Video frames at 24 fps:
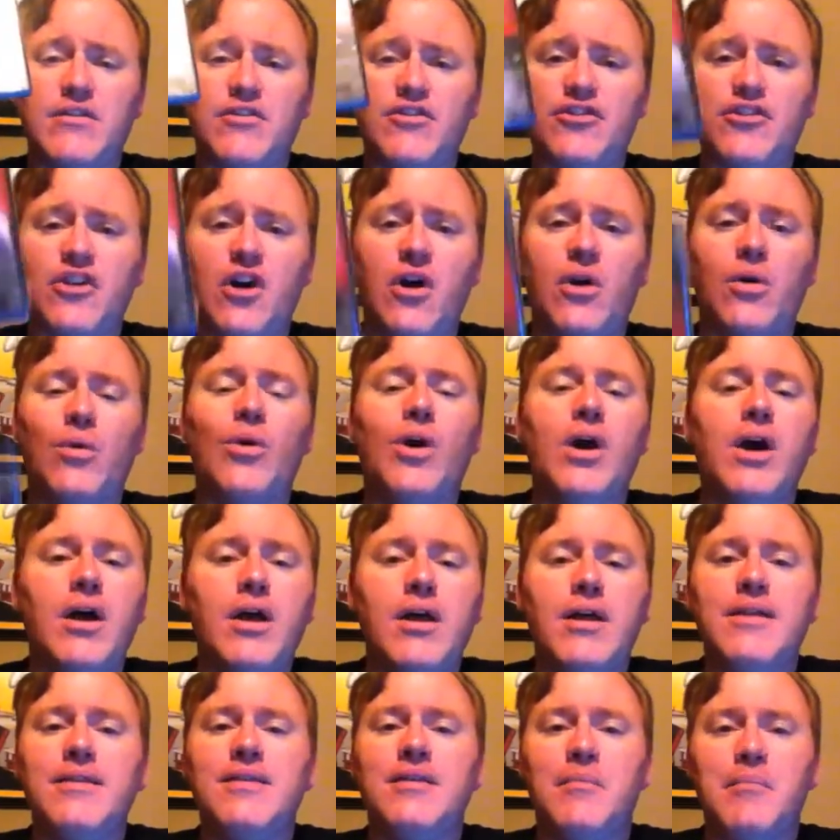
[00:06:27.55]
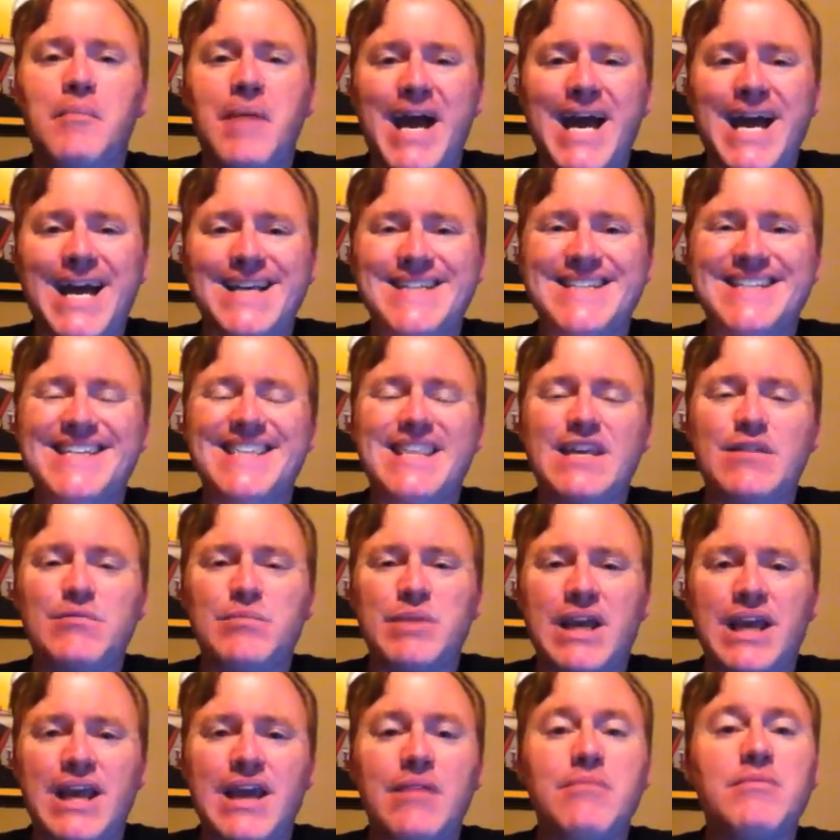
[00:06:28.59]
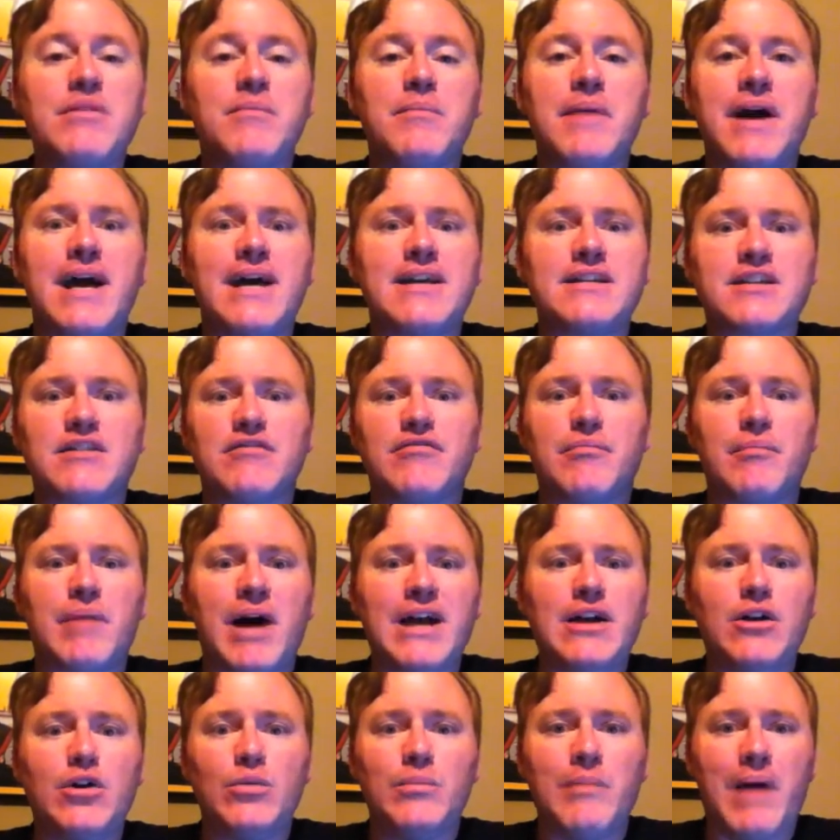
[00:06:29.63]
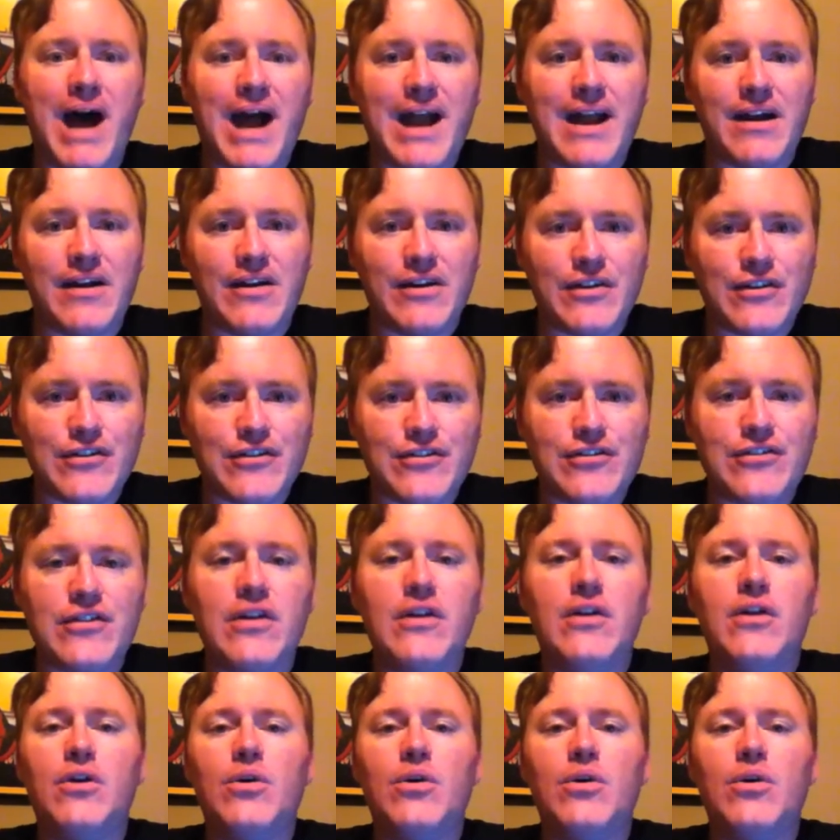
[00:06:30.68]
So, the mask that became the mask of Michael Myers,